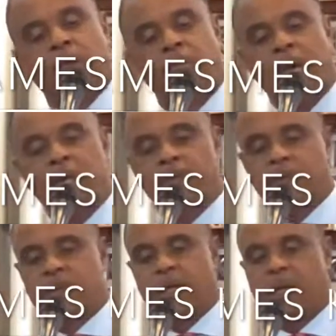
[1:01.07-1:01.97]
A man
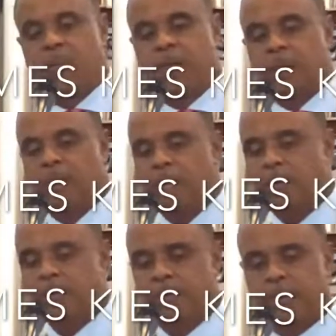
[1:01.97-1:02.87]
was there by the
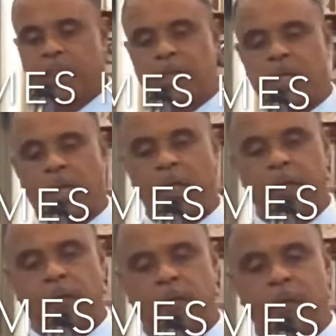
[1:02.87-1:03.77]
name of
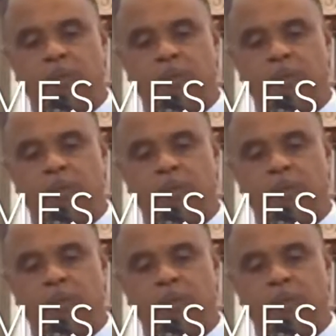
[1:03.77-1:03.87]
Zacchaeus.